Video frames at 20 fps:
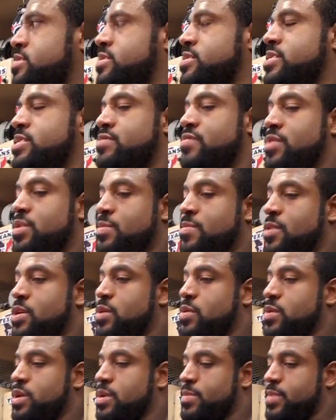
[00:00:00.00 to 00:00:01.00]
Just didn't run the
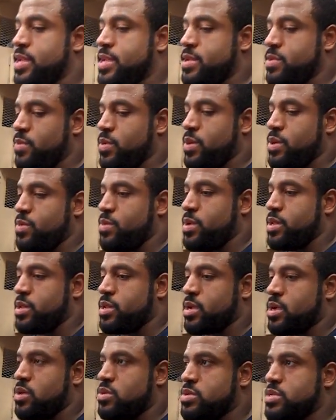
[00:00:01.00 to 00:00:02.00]
ball well, man.
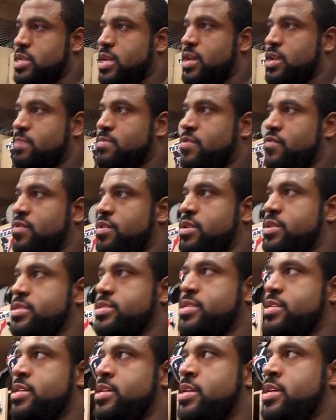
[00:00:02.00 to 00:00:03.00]
When the coach dialed up the
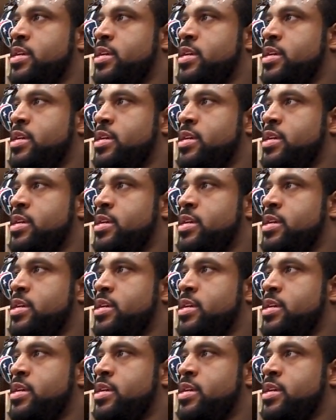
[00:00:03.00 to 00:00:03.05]
runs,